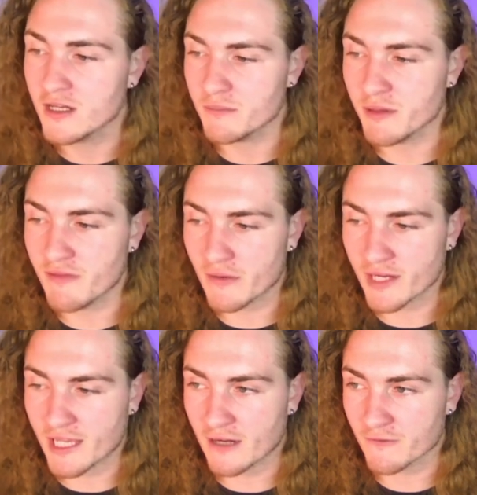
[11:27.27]
Be very
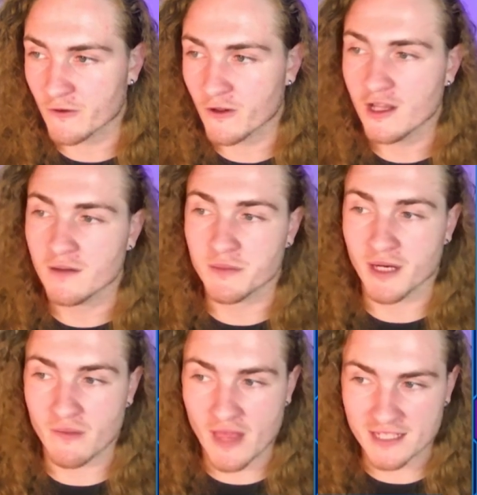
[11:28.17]
careful,
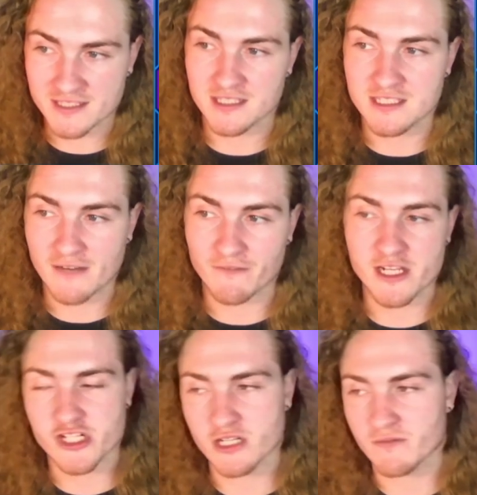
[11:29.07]
but that's the
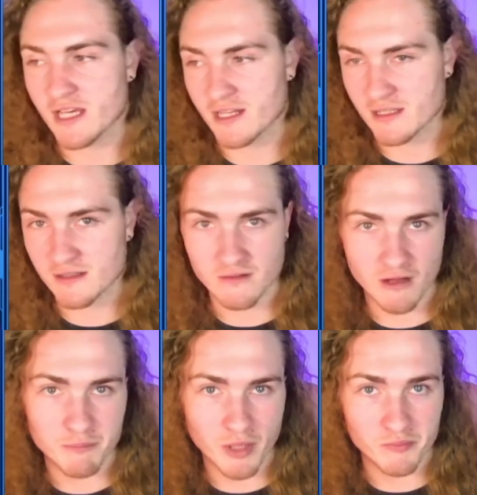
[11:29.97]
definition of getting
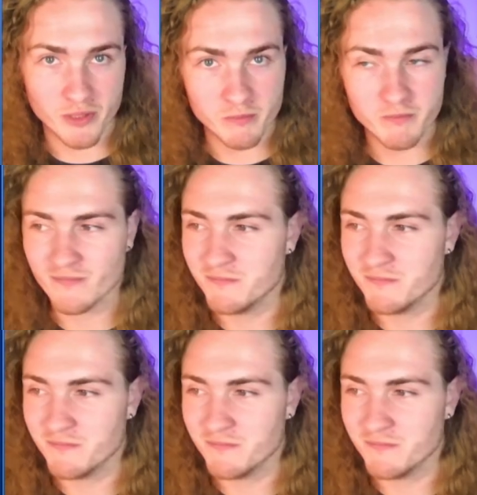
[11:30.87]
a pump in.